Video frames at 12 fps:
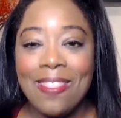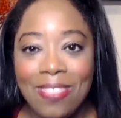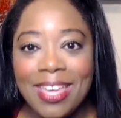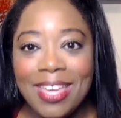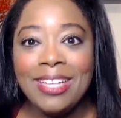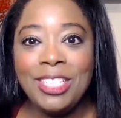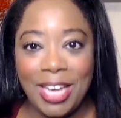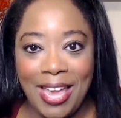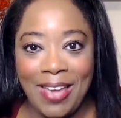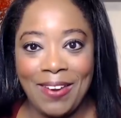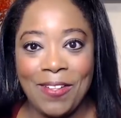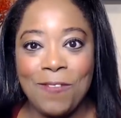the
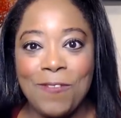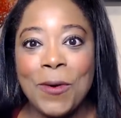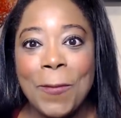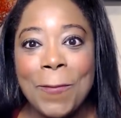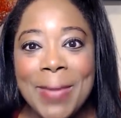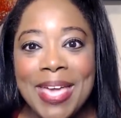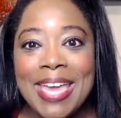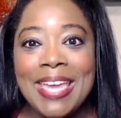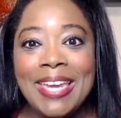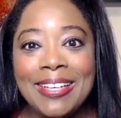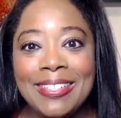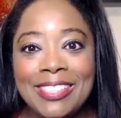channel for
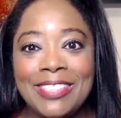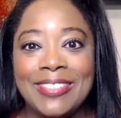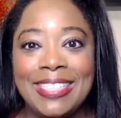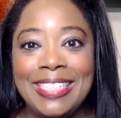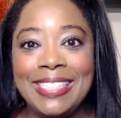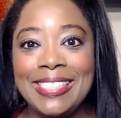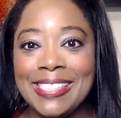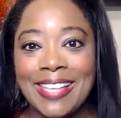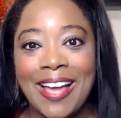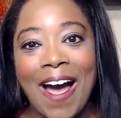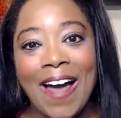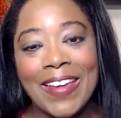Main Street
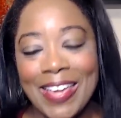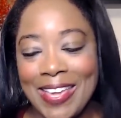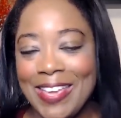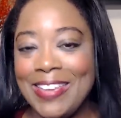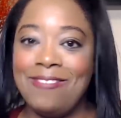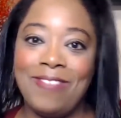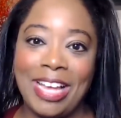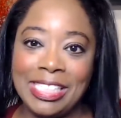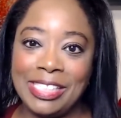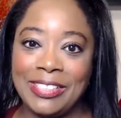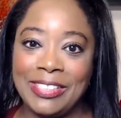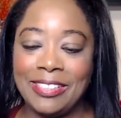stock
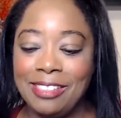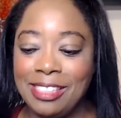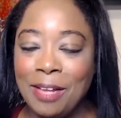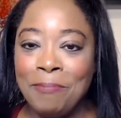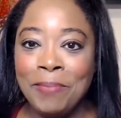investors.